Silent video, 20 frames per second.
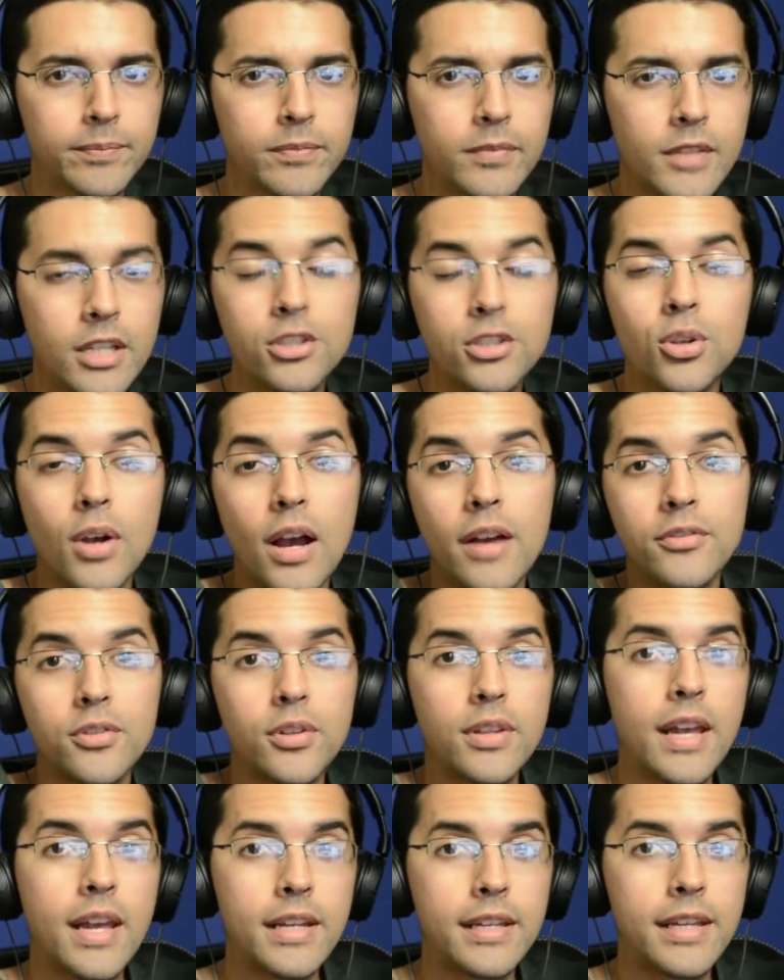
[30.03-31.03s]
And so
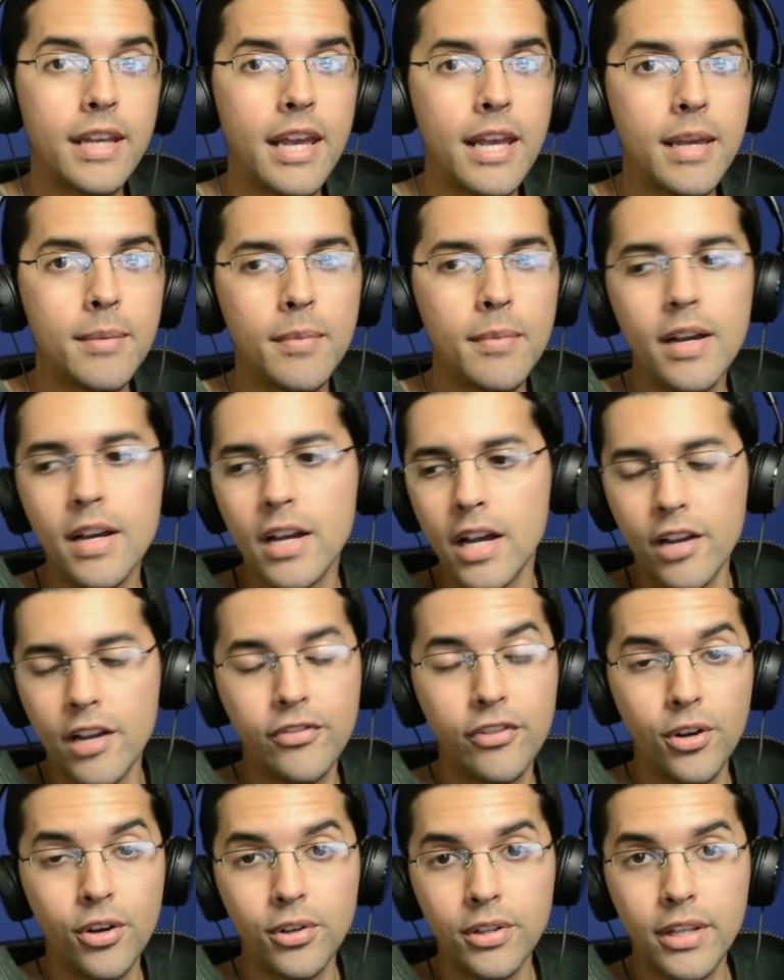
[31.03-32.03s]
after that game, I
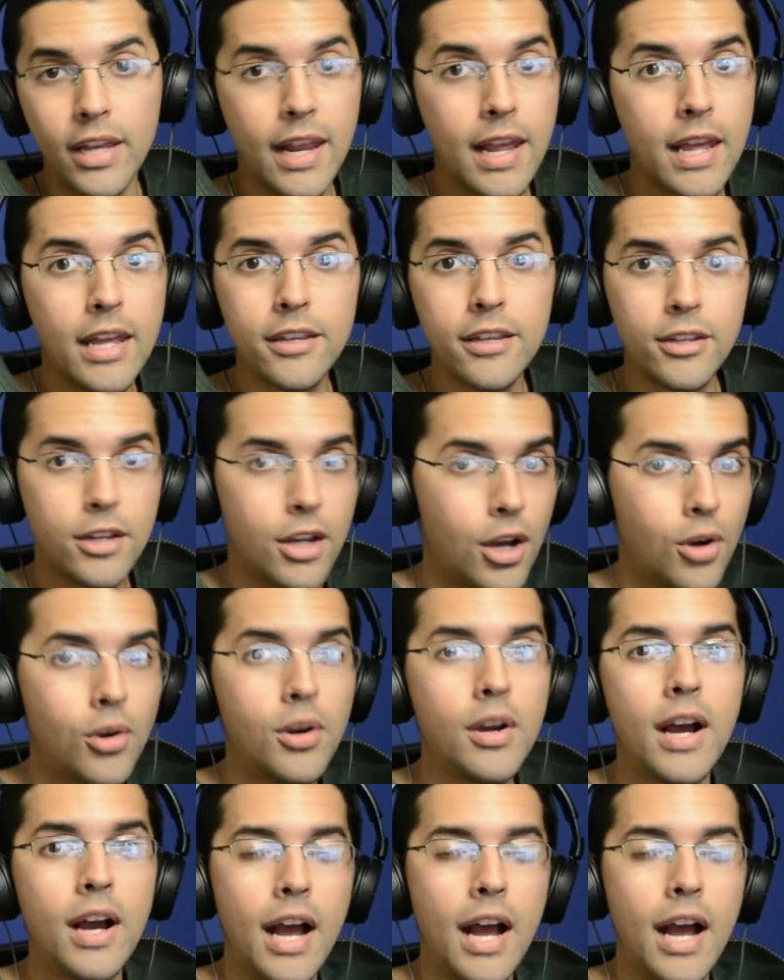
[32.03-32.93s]
figured that, hey, you know,